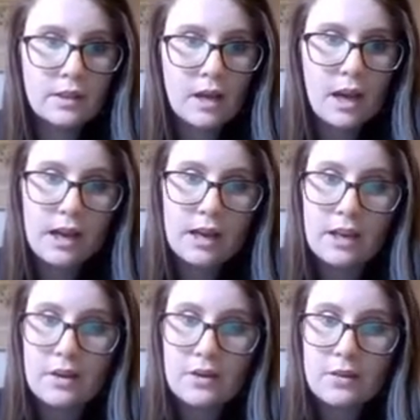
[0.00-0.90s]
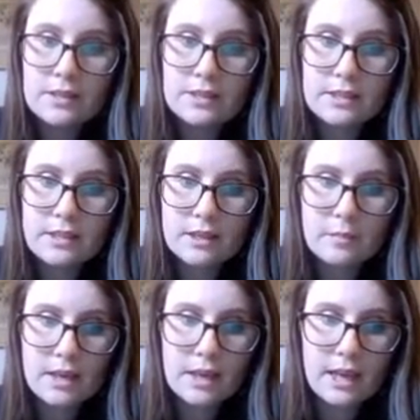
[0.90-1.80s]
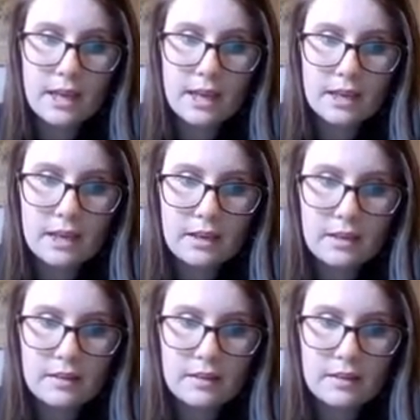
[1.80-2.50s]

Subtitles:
I know this is going to be 80,